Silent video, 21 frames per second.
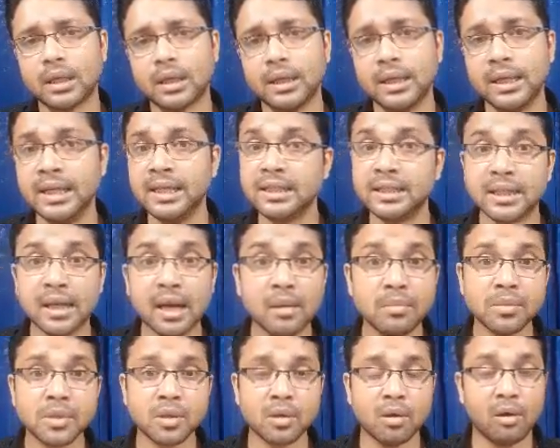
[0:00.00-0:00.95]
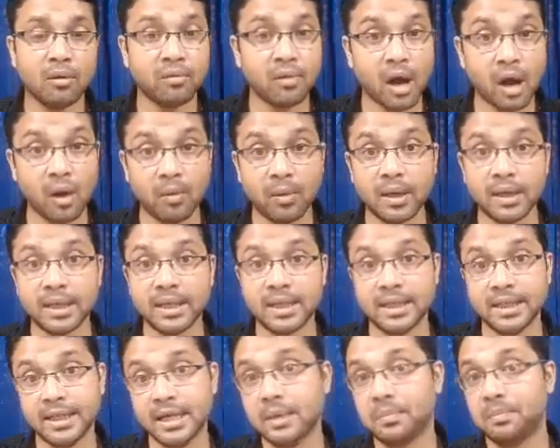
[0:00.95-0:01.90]
in terms of our
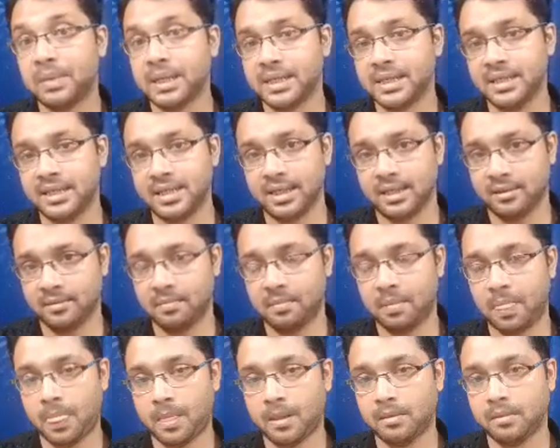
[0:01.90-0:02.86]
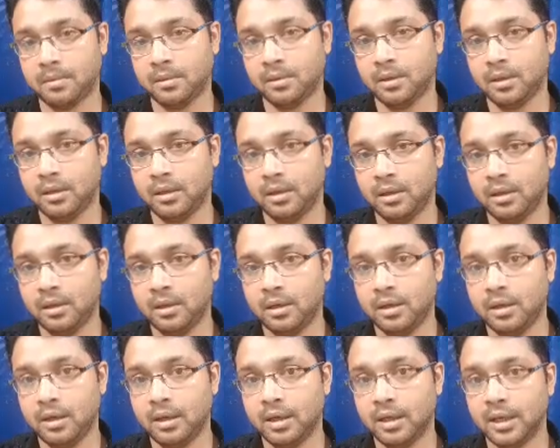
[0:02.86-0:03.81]
India president,
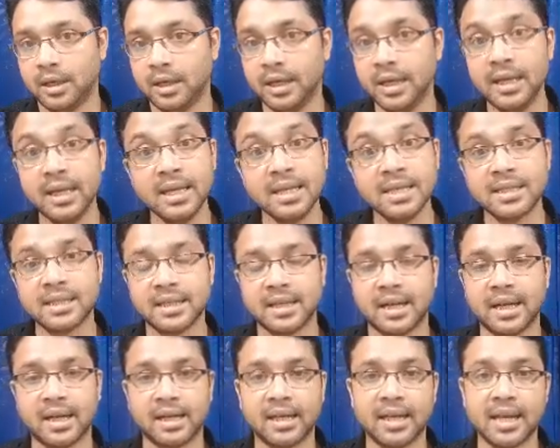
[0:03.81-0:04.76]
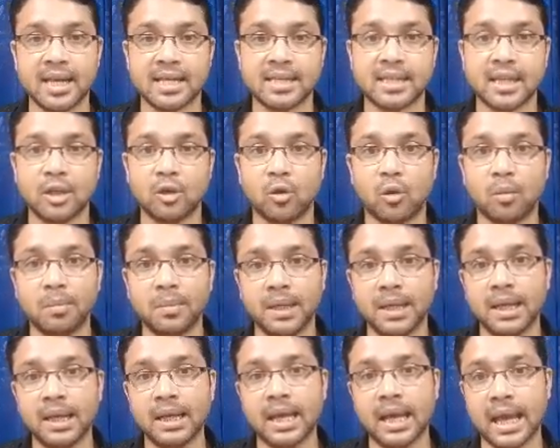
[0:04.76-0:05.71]
he is regarded as the
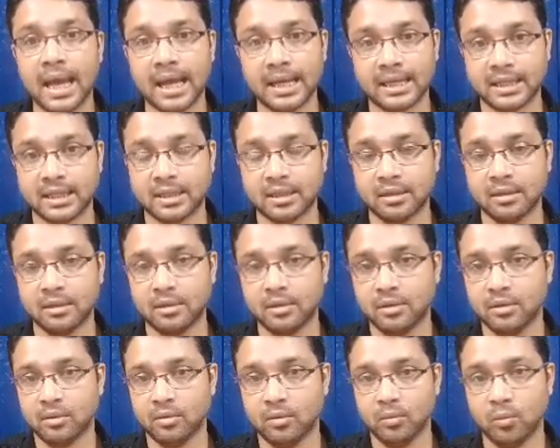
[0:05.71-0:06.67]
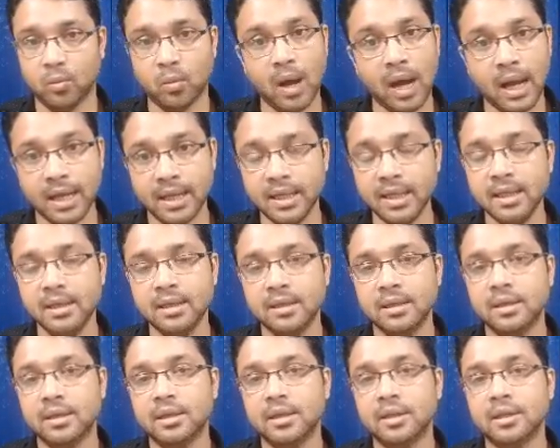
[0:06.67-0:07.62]
nominal head. Why?
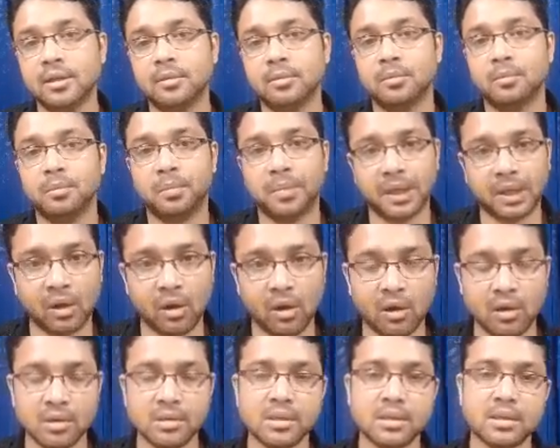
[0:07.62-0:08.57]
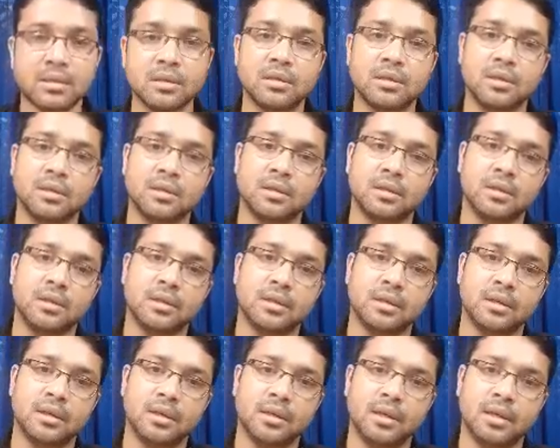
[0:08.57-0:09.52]
Because
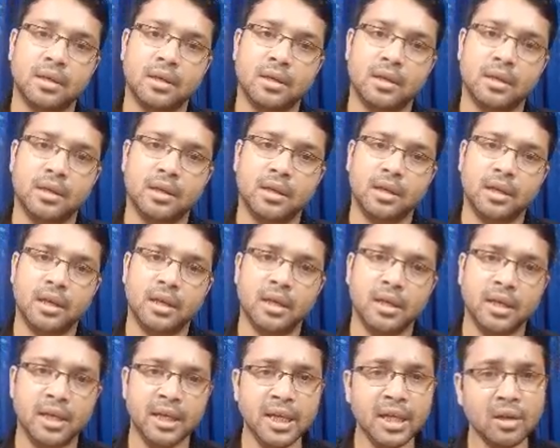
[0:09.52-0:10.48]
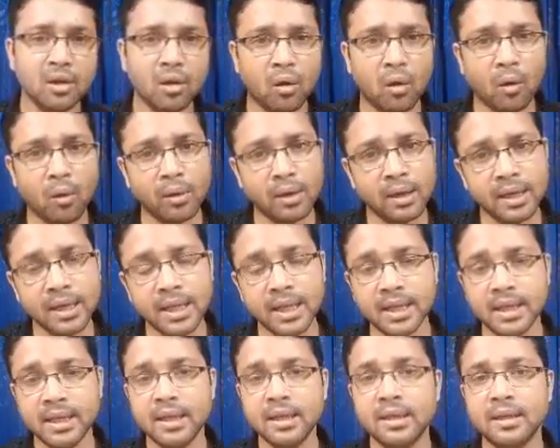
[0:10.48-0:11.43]
he
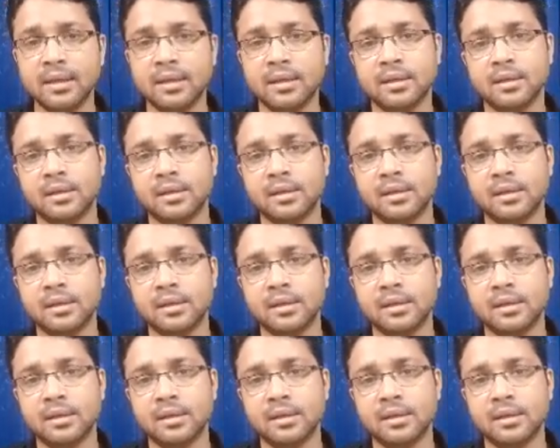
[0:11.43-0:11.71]
only